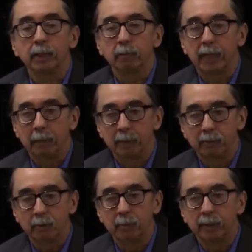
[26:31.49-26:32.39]
someone came to
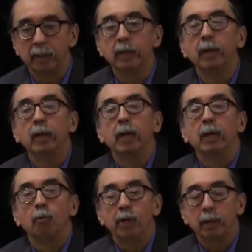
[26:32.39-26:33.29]
this room and said,
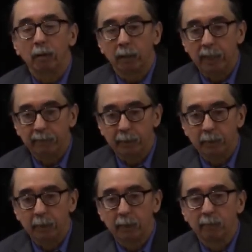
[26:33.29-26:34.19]
we are
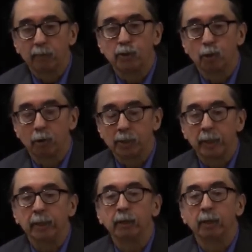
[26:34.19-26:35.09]
leaving for Georgia
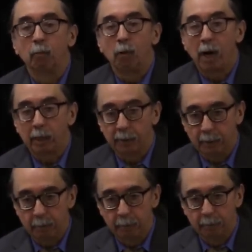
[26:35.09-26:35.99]
and you're going to walk
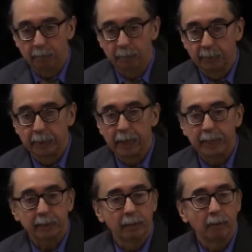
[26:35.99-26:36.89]
there
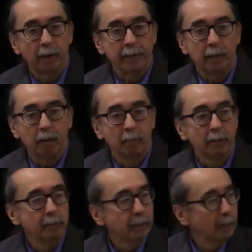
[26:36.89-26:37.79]
tonight, right now.
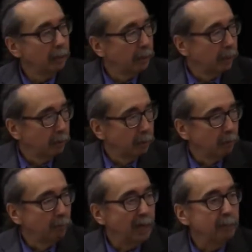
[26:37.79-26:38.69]

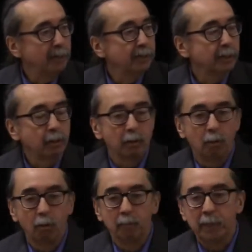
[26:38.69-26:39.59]
Babies,
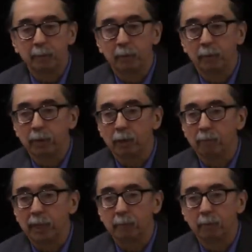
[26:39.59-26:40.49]
old people,
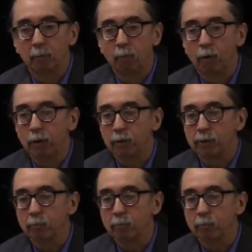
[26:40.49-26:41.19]
young people, warriors,